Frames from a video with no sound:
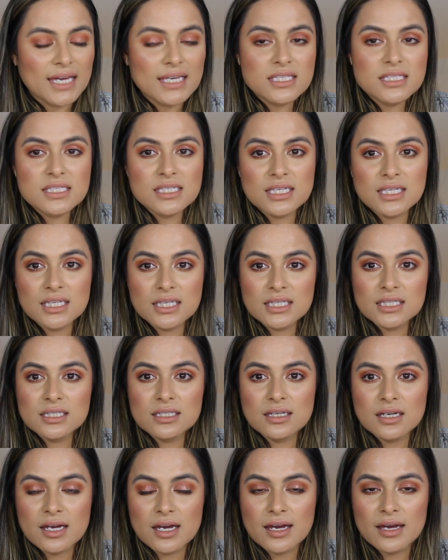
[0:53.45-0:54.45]
I
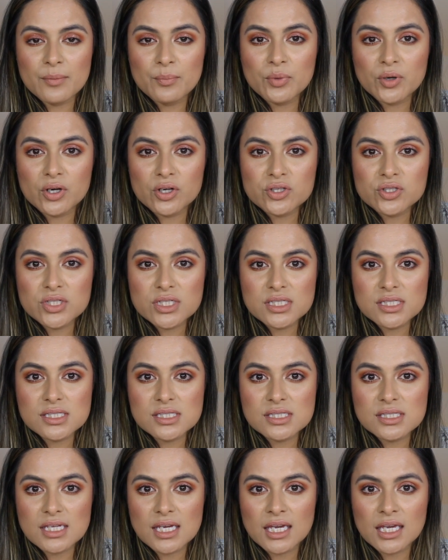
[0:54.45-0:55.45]
did
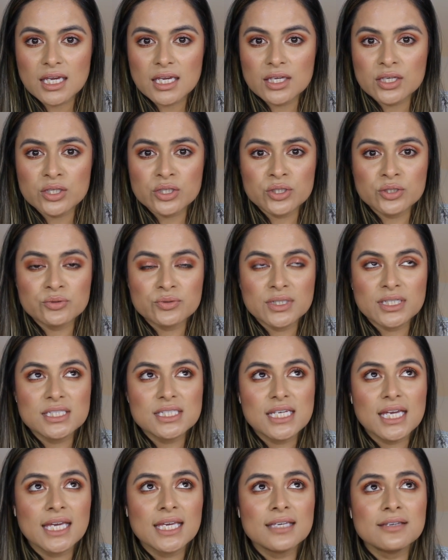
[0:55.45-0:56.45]
purchase a
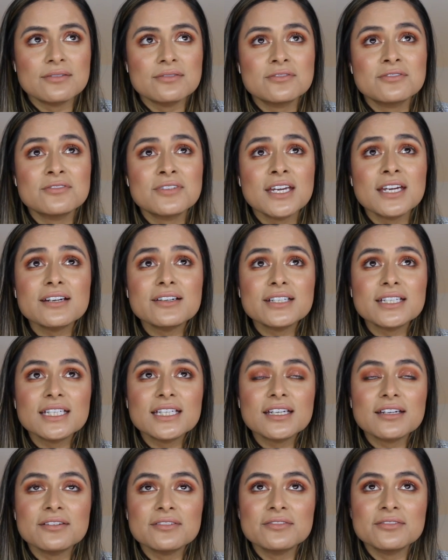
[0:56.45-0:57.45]
unit a
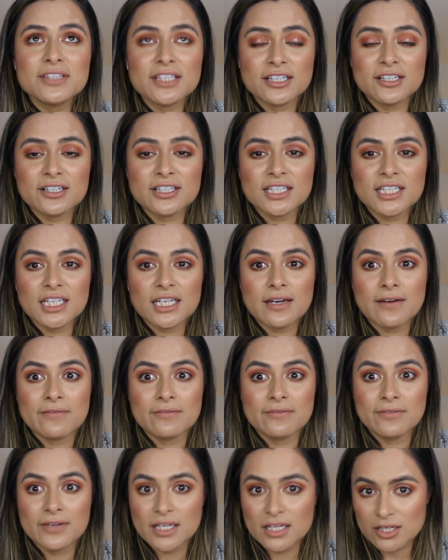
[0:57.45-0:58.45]
very
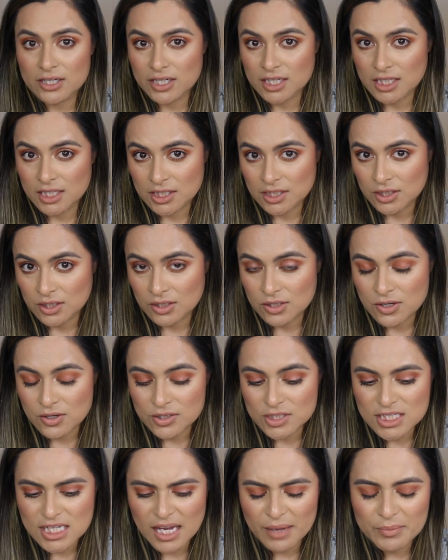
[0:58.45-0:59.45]

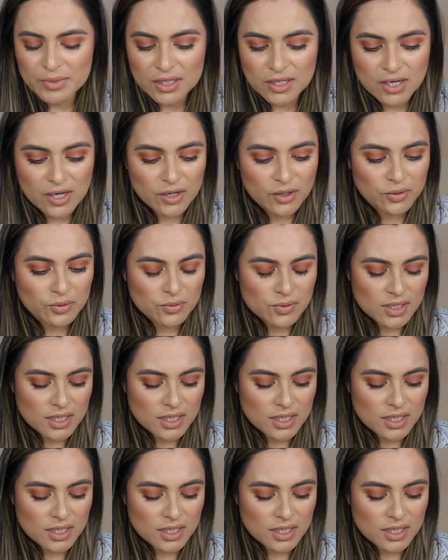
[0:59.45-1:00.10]
long time ago.